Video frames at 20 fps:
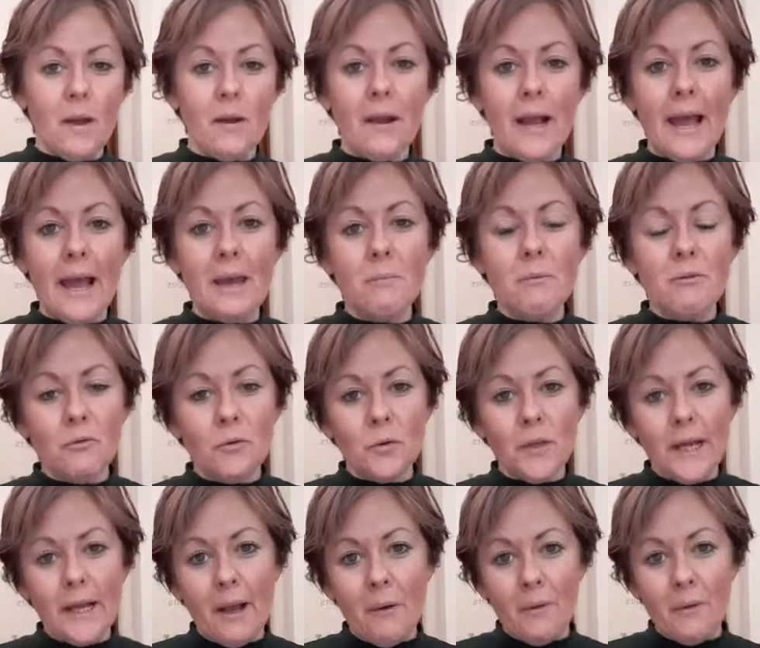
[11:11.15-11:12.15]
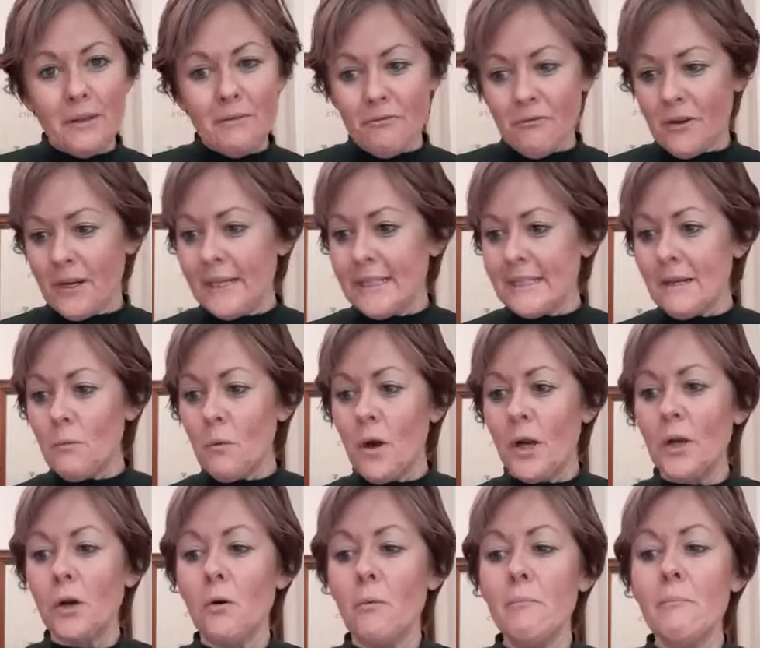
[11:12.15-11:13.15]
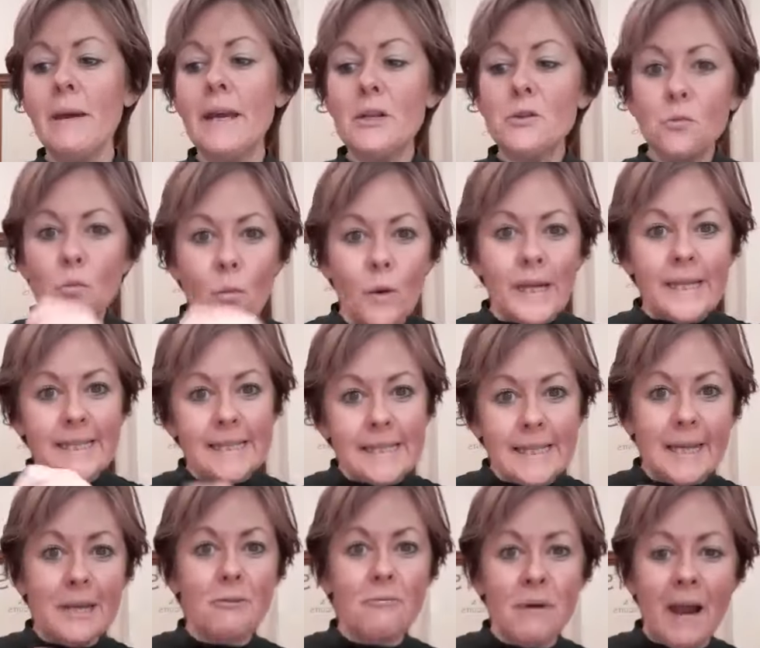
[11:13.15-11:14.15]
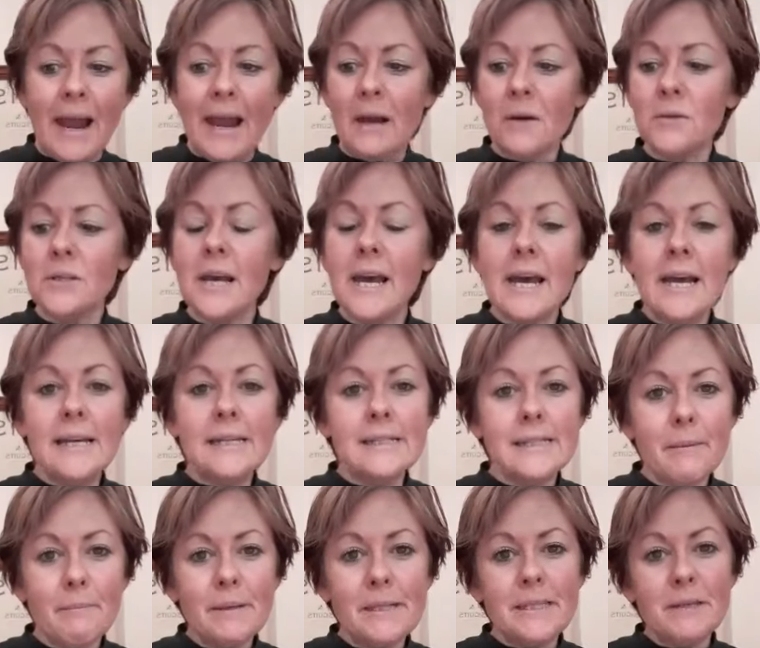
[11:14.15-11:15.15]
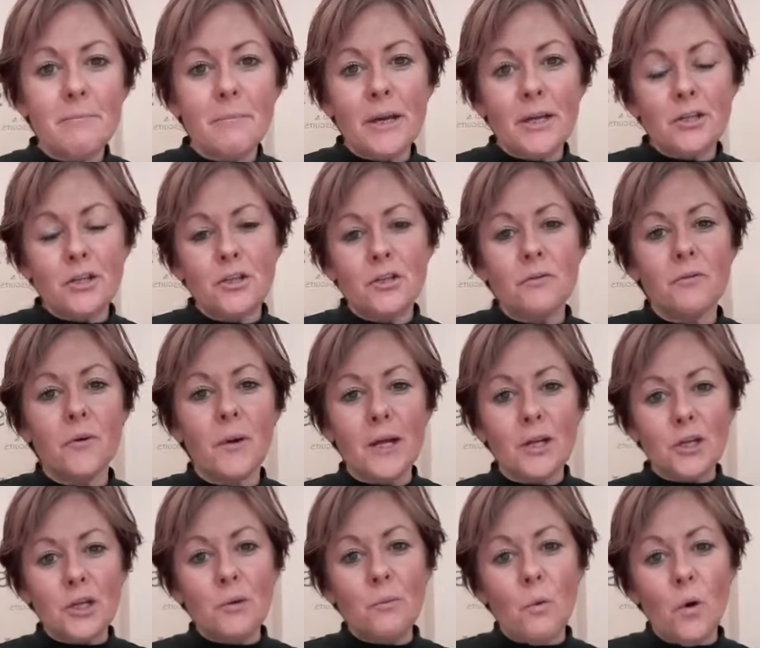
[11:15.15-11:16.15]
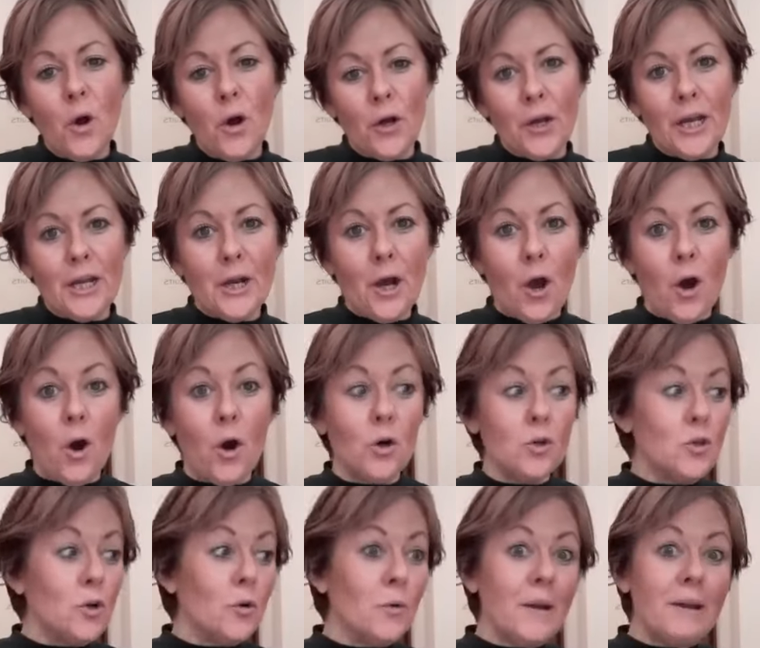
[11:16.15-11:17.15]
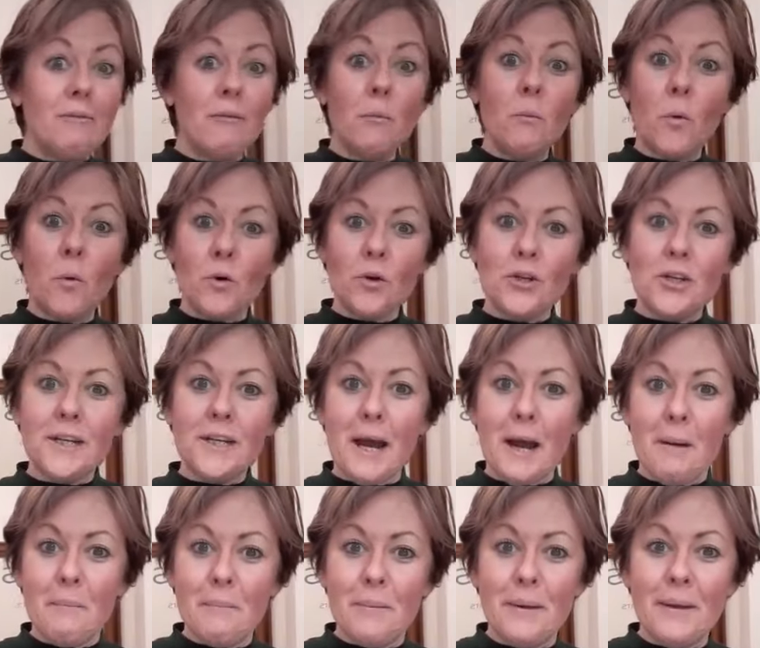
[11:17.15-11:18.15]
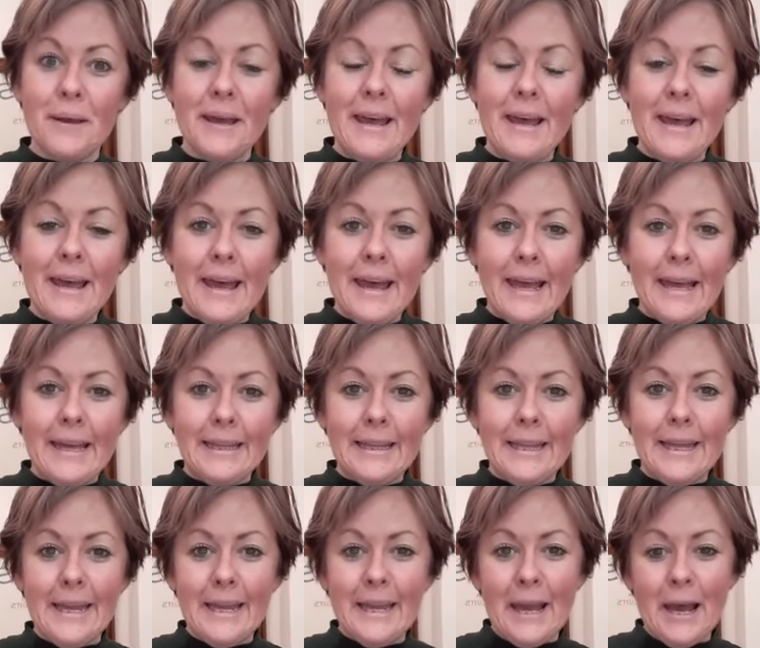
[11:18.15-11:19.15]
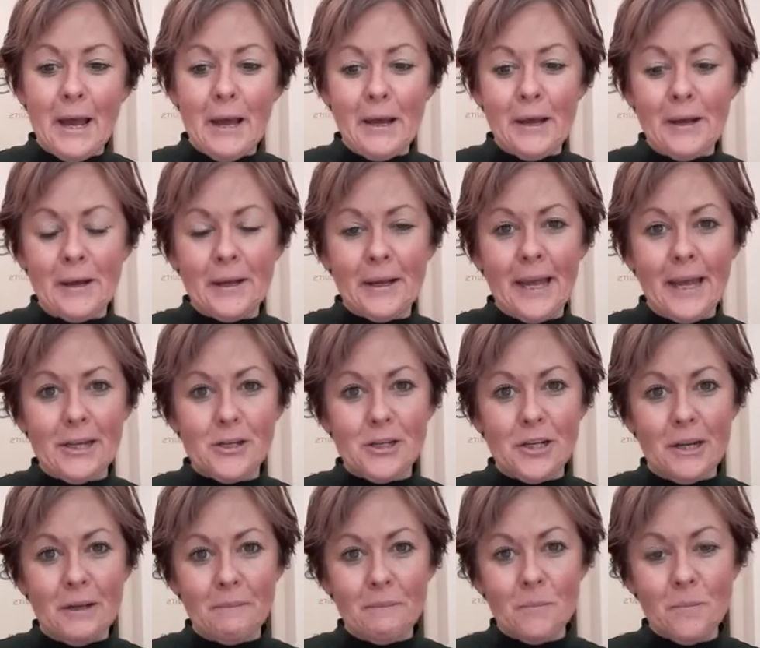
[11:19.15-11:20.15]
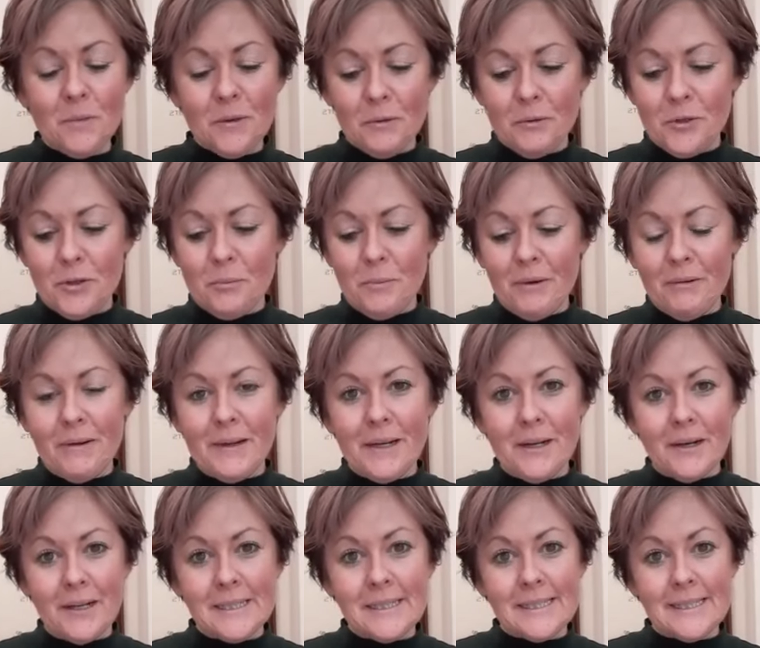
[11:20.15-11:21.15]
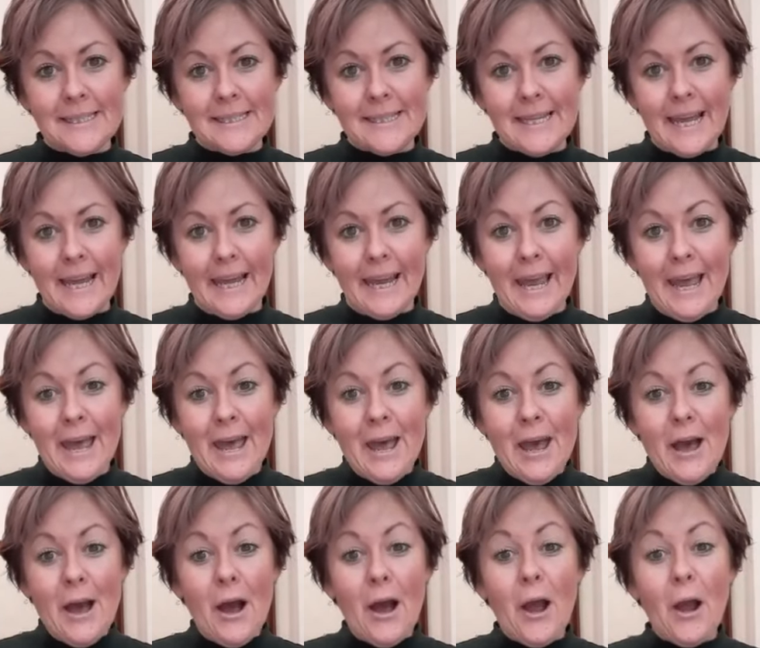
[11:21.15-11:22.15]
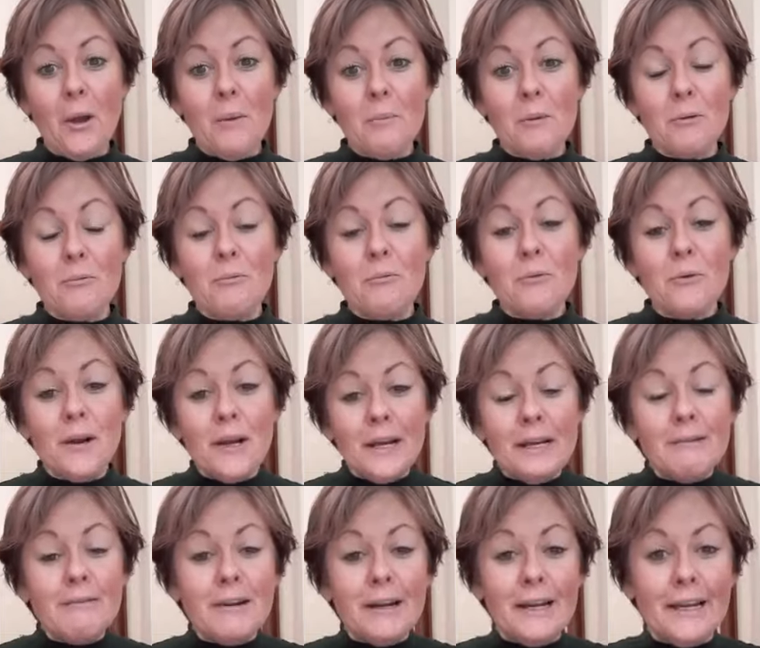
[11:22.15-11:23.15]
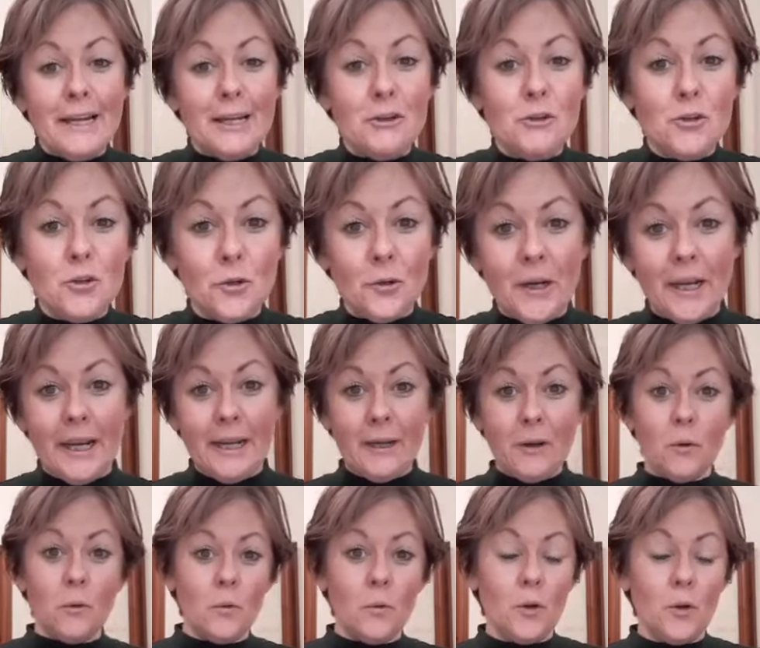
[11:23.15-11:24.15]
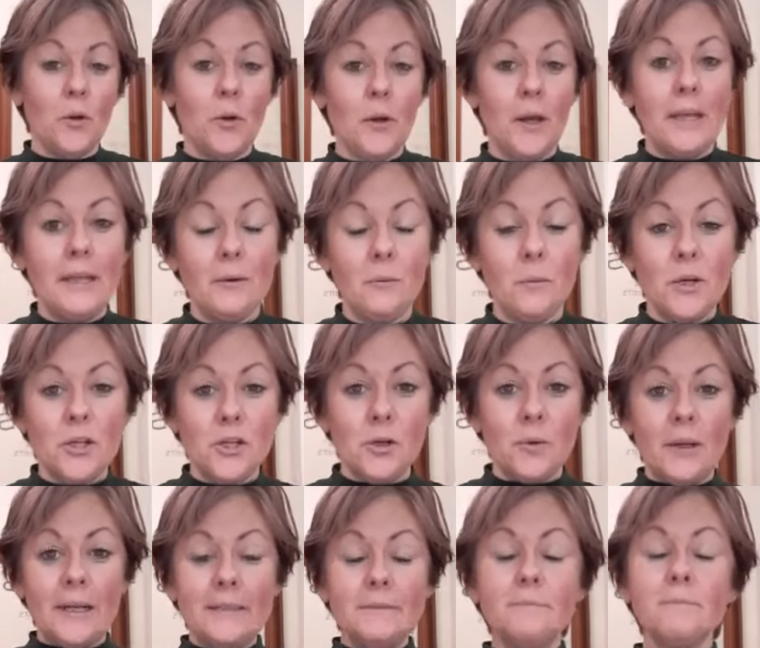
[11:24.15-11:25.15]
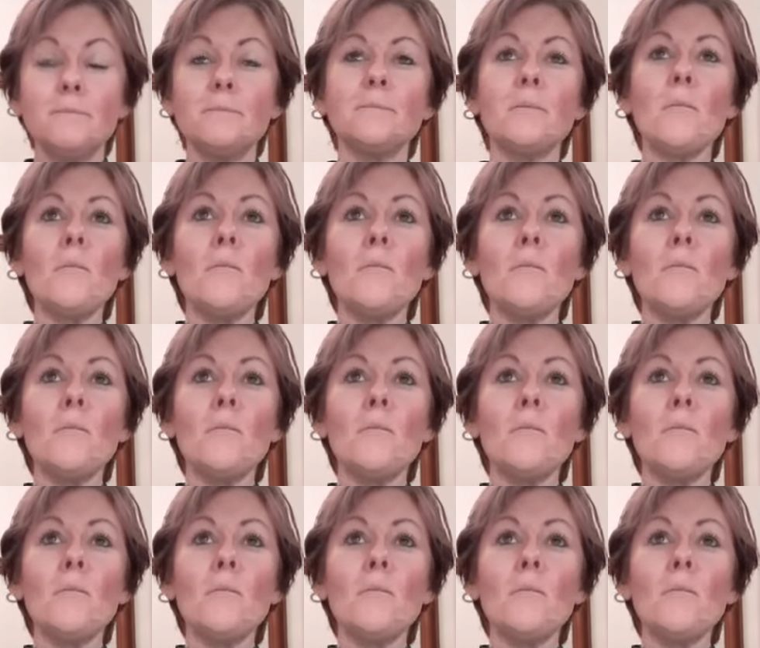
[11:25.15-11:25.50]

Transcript: Okay, before they go in the freezer, while you're mid-whisking around, send me some pictures of you actually working hard or even washing up in the kitchen, which would be really nice to see. I hope you're really enjoying all the cooking that we're doing.